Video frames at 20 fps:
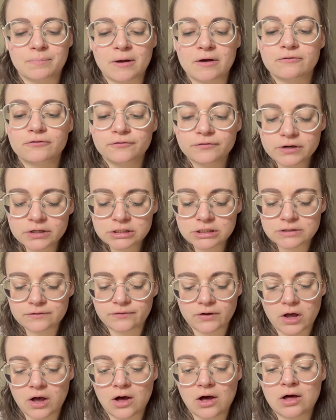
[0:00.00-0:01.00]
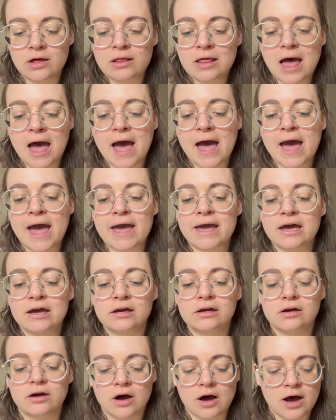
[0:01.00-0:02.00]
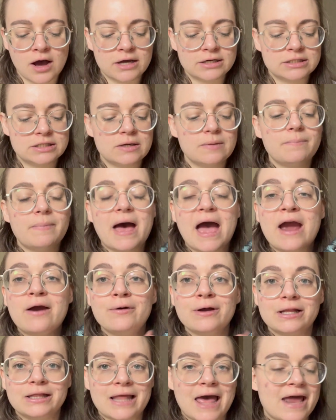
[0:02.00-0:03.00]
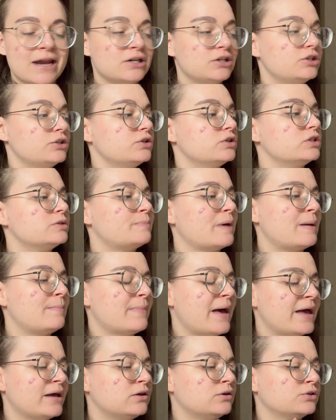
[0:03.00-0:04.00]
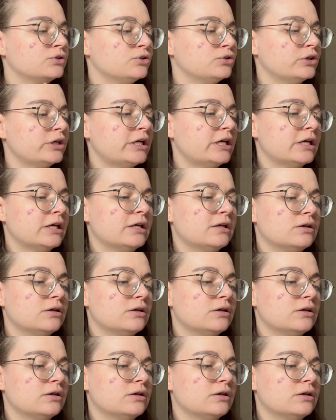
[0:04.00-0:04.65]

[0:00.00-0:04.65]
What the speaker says: But first of all, I got Pirate Latitudes by Michael Crichton.